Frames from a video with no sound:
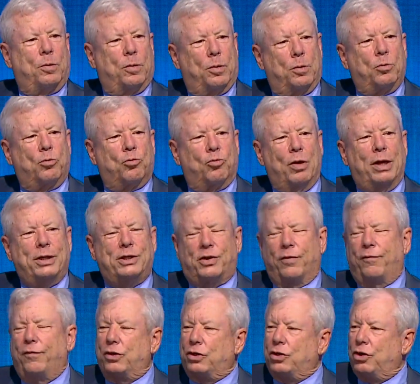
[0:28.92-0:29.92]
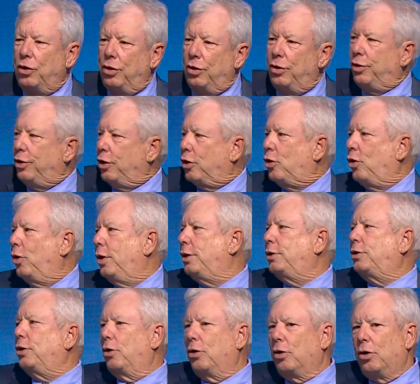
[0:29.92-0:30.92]
rates of return they're going
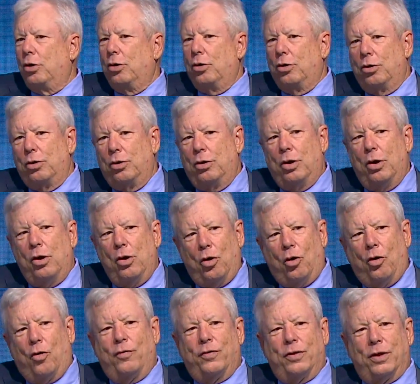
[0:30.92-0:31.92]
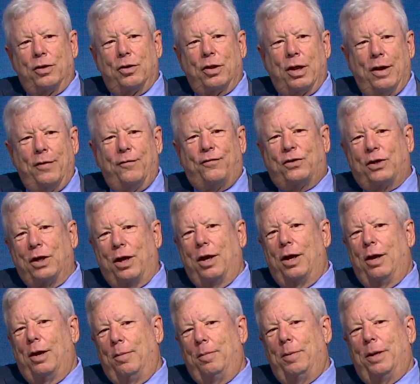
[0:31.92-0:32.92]
to earn over their
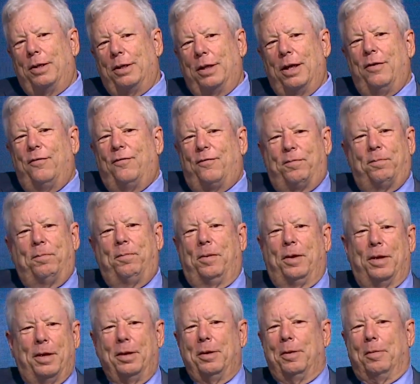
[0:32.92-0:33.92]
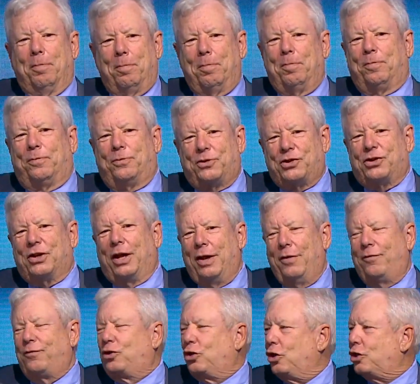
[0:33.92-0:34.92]
lifetime, and they've
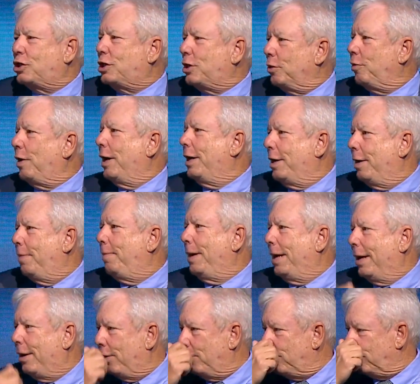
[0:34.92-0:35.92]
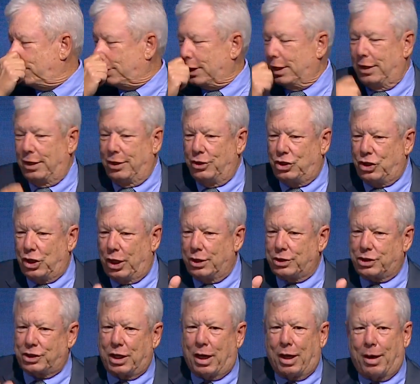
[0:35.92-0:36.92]
saved just the right amount and
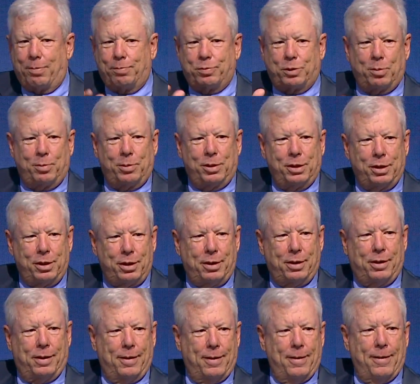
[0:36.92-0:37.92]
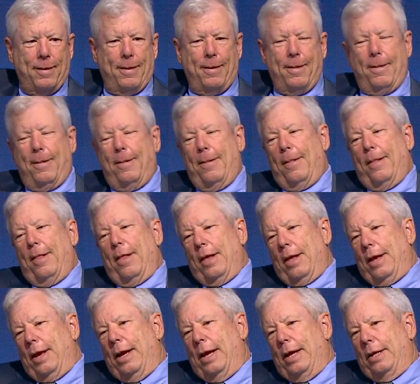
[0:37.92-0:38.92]
adjust optimally.
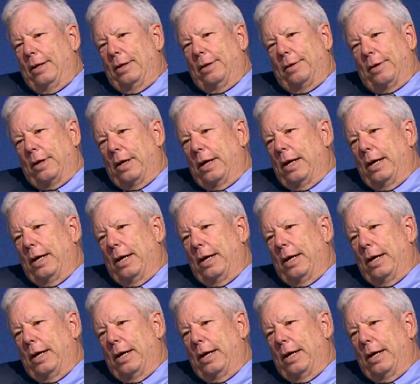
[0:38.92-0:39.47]
And